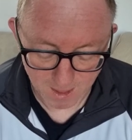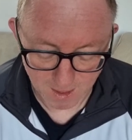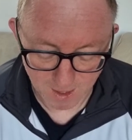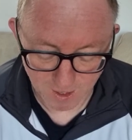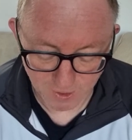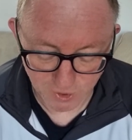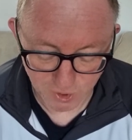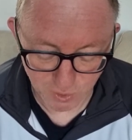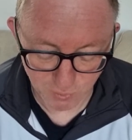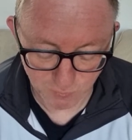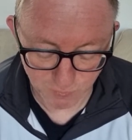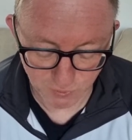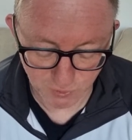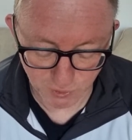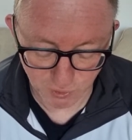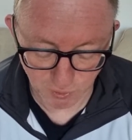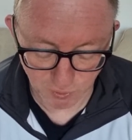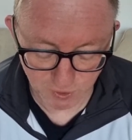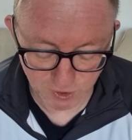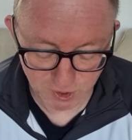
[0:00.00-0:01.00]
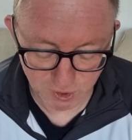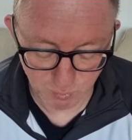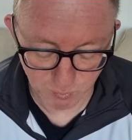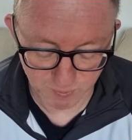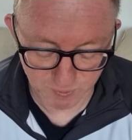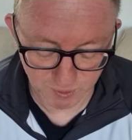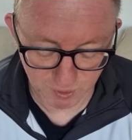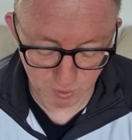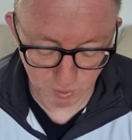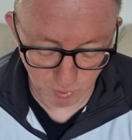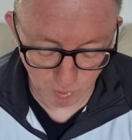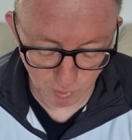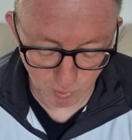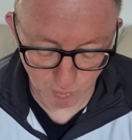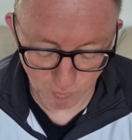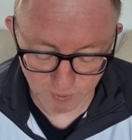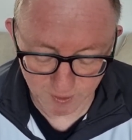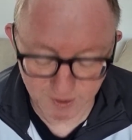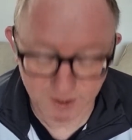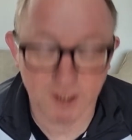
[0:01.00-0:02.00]
and you rejoice with a
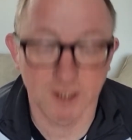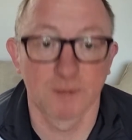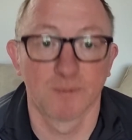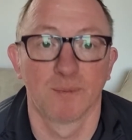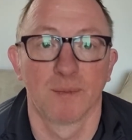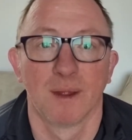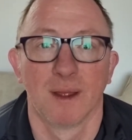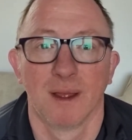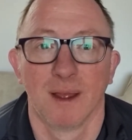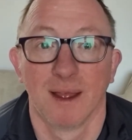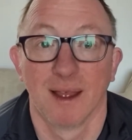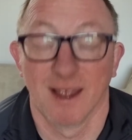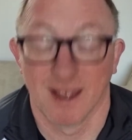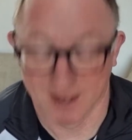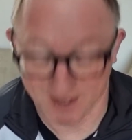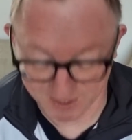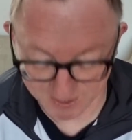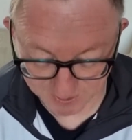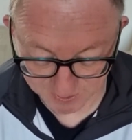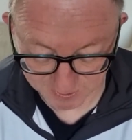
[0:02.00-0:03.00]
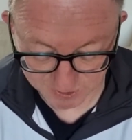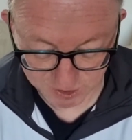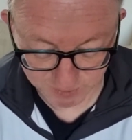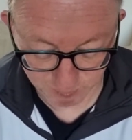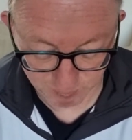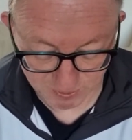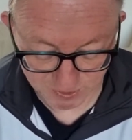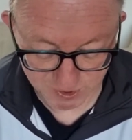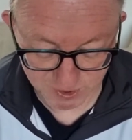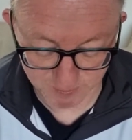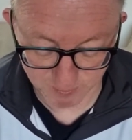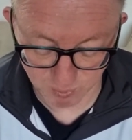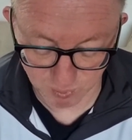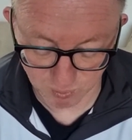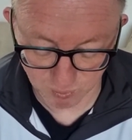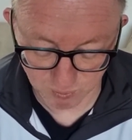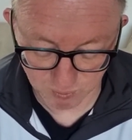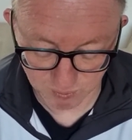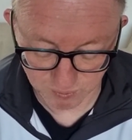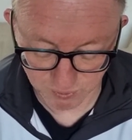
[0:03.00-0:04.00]
glorious,
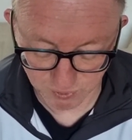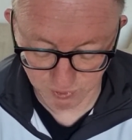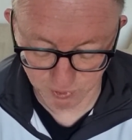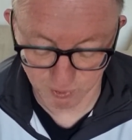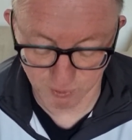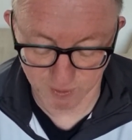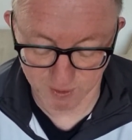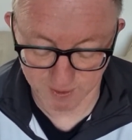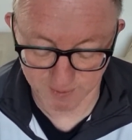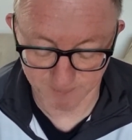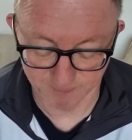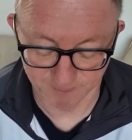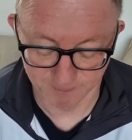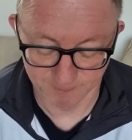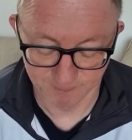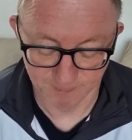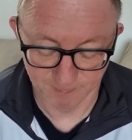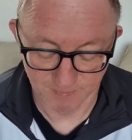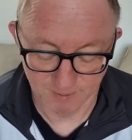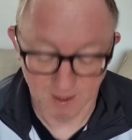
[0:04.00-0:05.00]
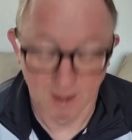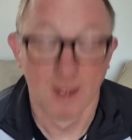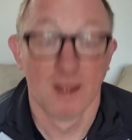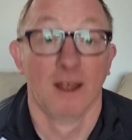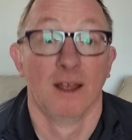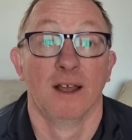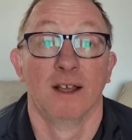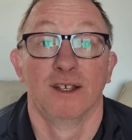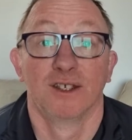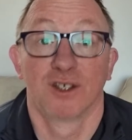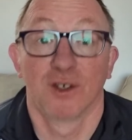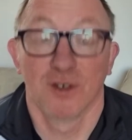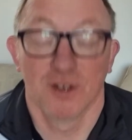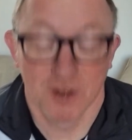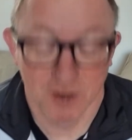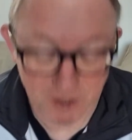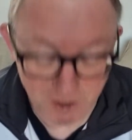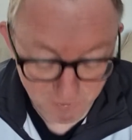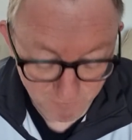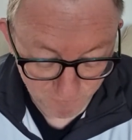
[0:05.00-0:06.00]
inexpressible joy. So
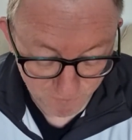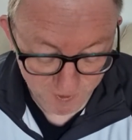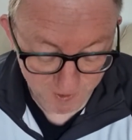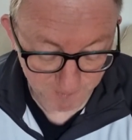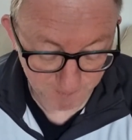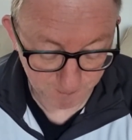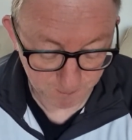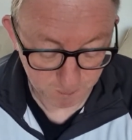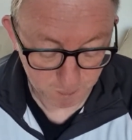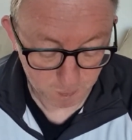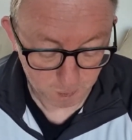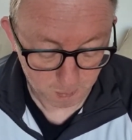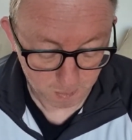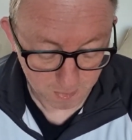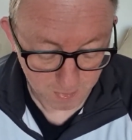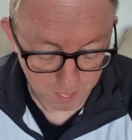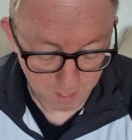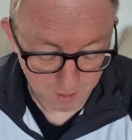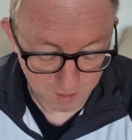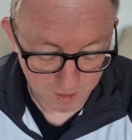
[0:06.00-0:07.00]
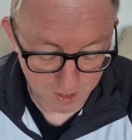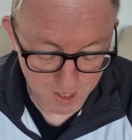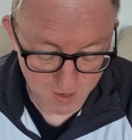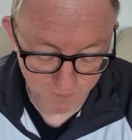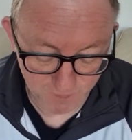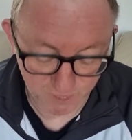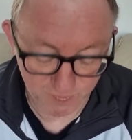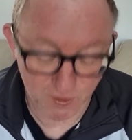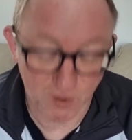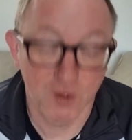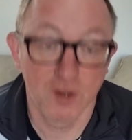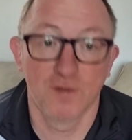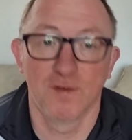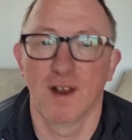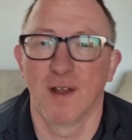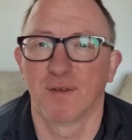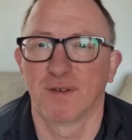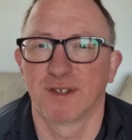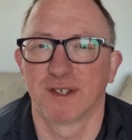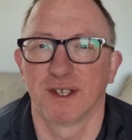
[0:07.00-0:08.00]
you love him even though you've
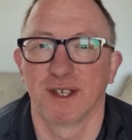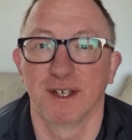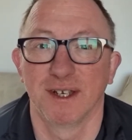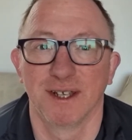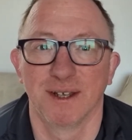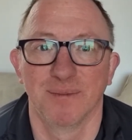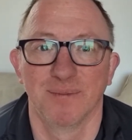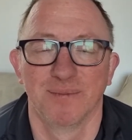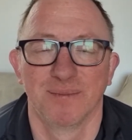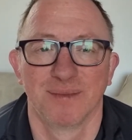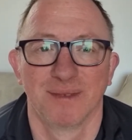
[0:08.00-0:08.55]
never seen him.